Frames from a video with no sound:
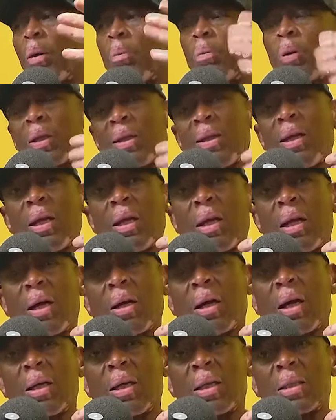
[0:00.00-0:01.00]
but, then,
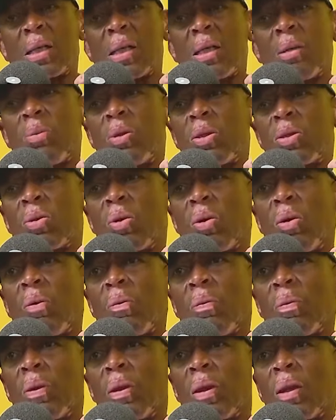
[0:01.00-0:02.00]
understandably so,
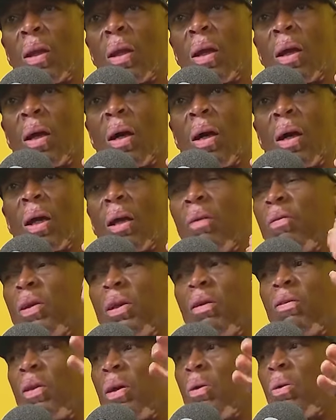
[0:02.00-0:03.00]
even
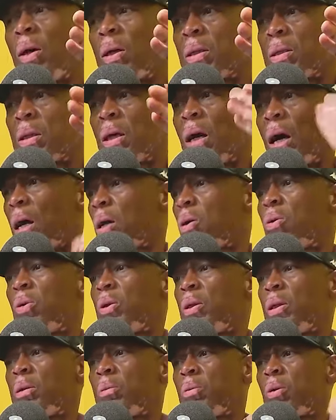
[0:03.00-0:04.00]
if there was, I
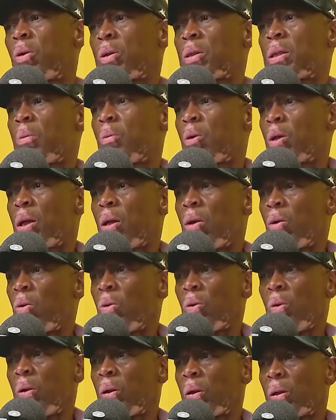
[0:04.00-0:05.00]
couldn't because I'm on a
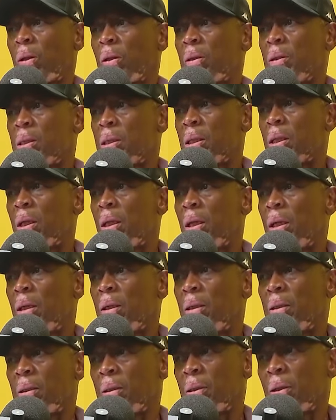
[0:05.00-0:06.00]
loan oh, deal. Oh,
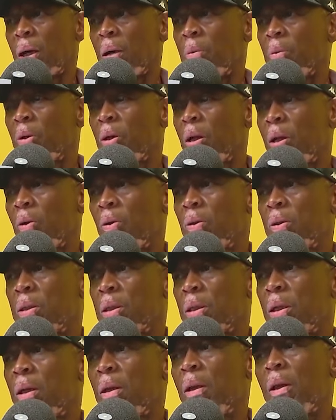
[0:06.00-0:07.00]
yes, yes, I'm on a loan
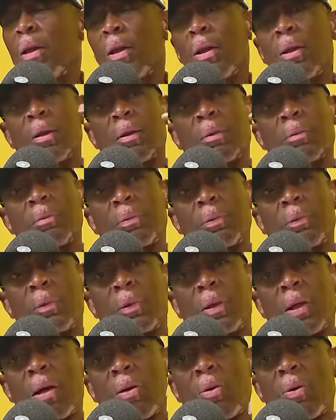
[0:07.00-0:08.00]
deal. Yes.
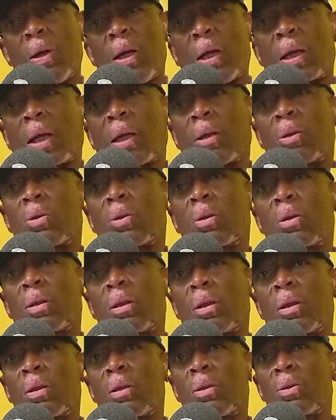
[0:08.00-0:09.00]
Now, when I get
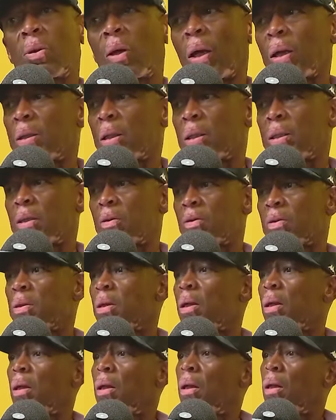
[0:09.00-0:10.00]
to Kaizer Chiefs,
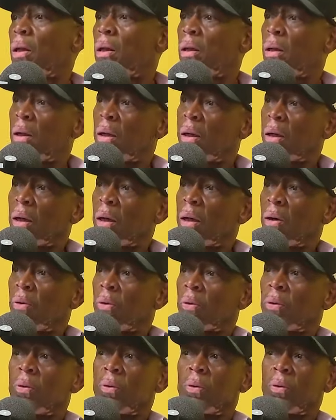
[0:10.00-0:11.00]
oh,
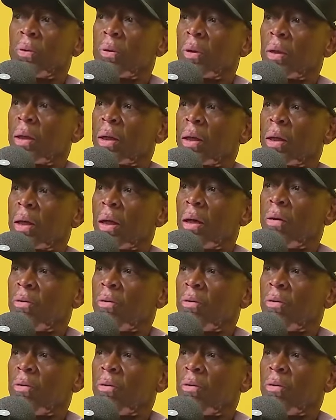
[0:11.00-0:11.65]
signing on fee,